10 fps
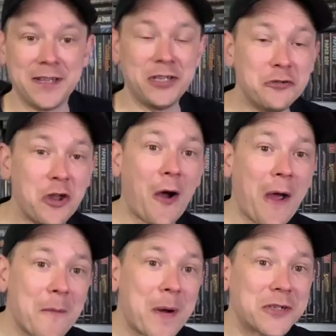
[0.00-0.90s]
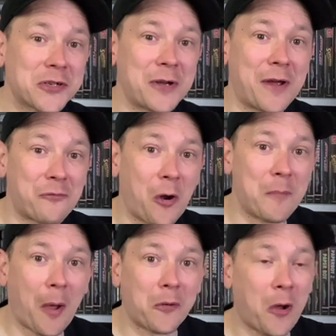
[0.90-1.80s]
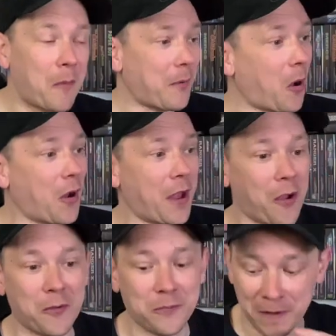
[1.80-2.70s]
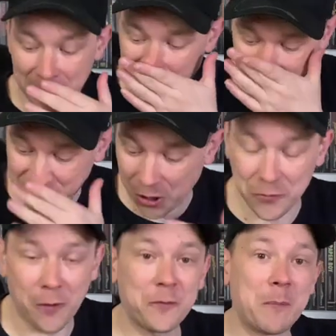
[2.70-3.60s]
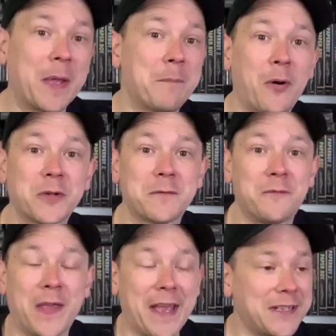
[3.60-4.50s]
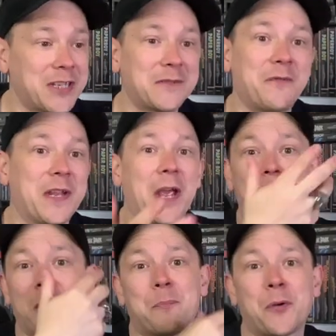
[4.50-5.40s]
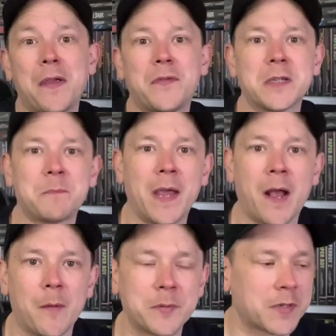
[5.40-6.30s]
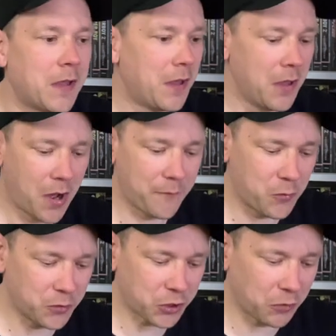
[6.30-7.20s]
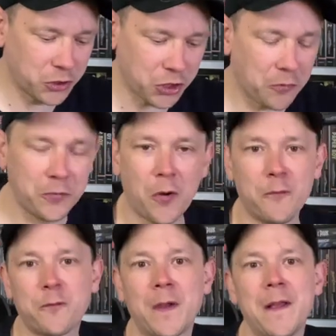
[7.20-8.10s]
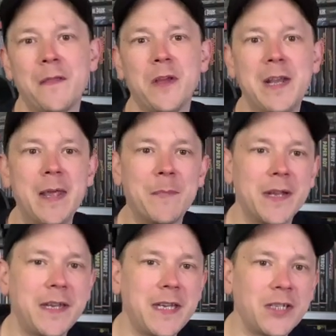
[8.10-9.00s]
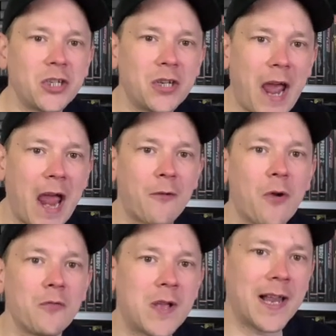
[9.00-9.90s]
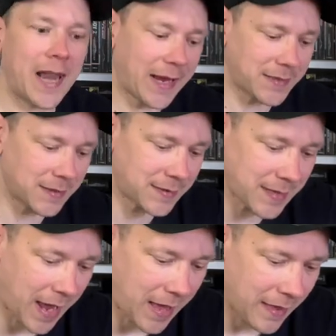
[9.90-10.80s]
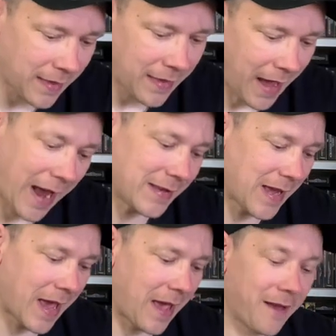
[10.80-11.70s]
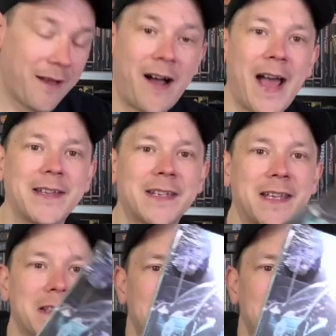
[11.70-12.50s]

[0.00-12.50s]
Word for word: You know how much I love Robocop. I own, I showed off the big box VHS video in a previous pickups. I've also shown off the limited edition Arrow collector's set. And yeah, I had to get the